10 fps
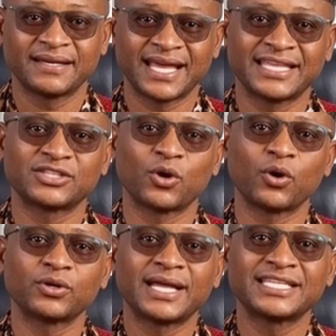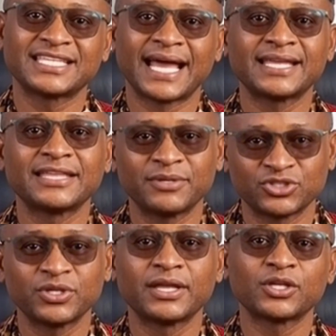That is all that stands
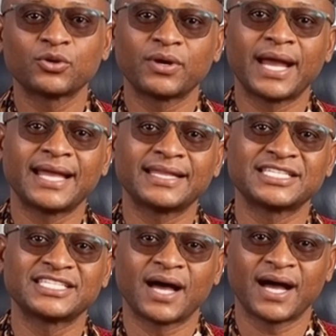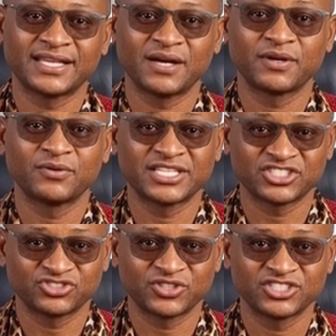between you and the start of a
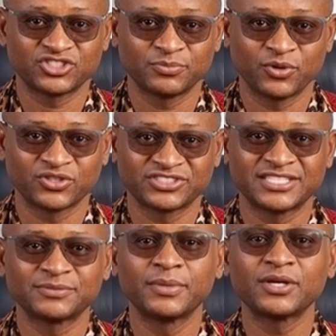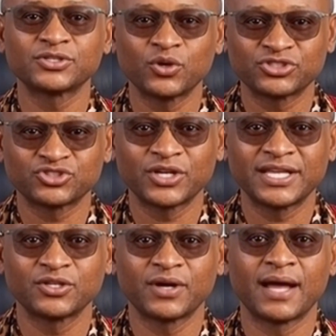registration process built on solid
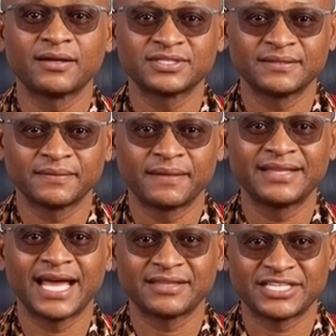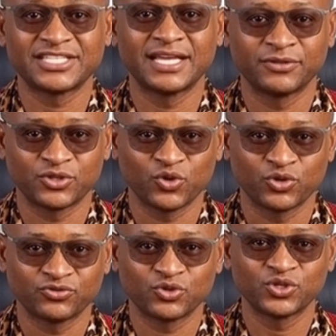ground. David skipped all
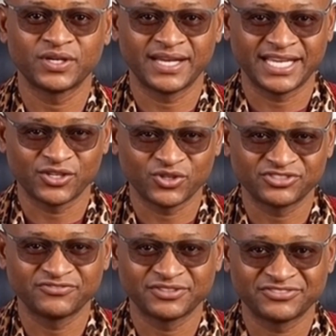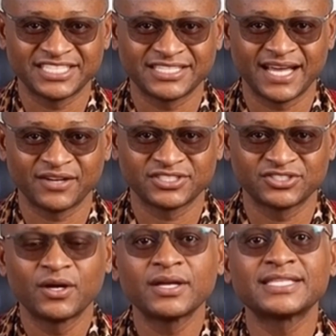4. He lost
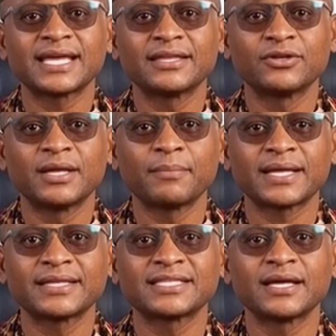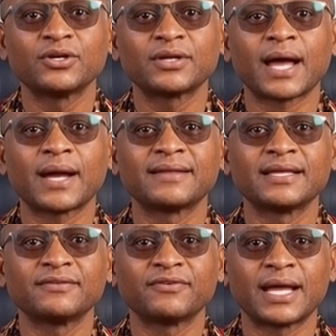$15,000 and 3 months. You now have the
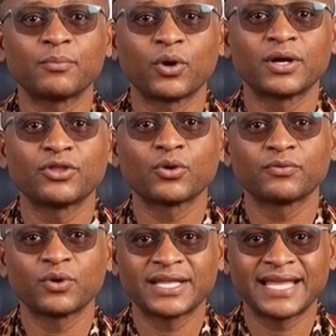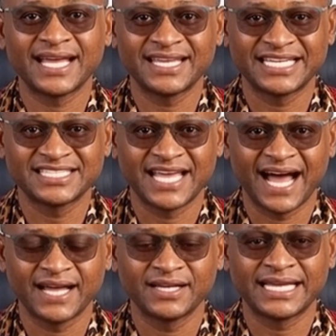framework to avoid that
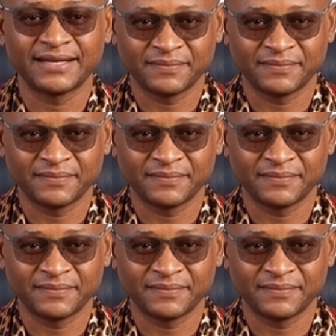entirely.